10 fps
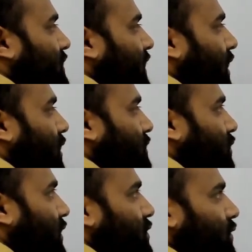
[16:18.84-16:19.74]
A also
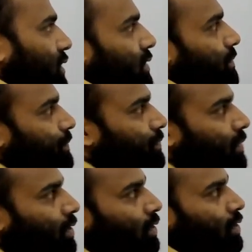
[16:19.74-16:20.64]
I took.
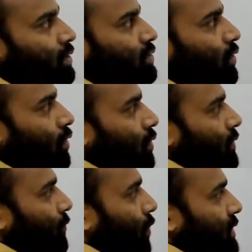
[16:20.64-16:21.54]
So
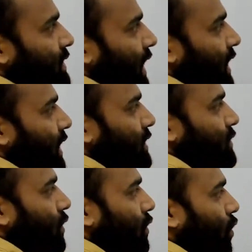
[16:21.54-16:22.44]
4 sine A,
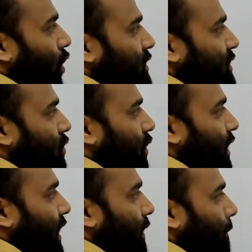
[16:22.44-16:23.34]
so cos
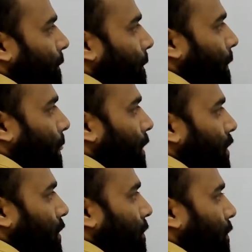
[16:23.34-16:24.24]
square A
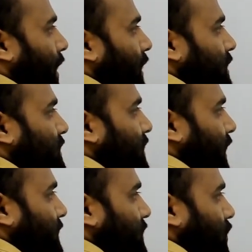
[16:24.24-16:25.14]
minus
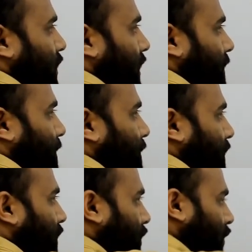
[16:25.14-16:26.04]
sine square A.
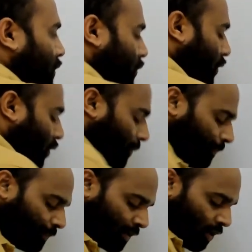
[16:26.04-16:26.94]
You know,
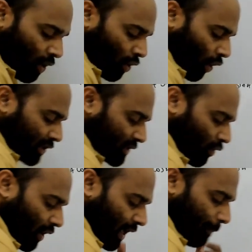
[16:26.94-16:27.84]
cos
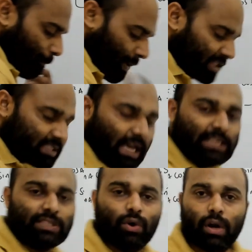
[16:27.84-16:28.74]
square A plus sine
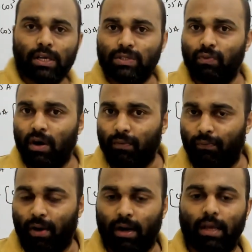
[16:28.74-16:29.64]
square A is what?
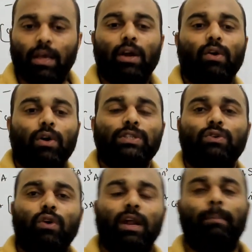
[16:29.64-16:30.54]
1. Here cos
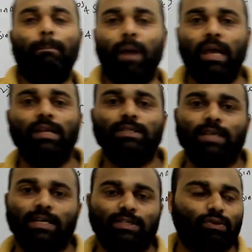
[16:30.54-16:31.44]
square A minus
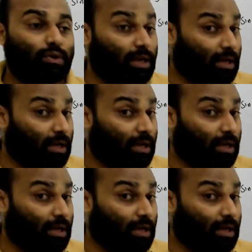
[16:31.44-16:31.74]
sine square A.